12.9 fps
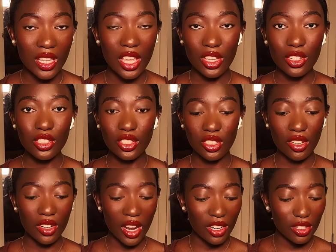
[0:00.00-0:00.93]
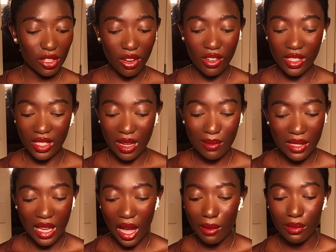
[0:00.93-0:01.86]
You should. And
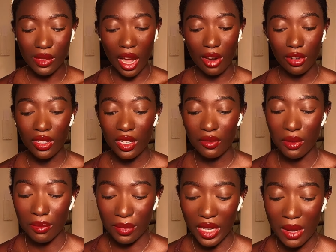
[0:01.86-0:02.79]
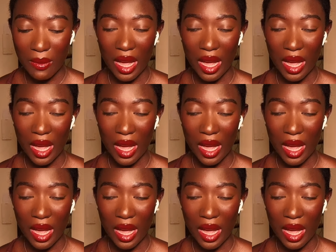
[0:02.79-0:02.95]
sometimes I don't even blame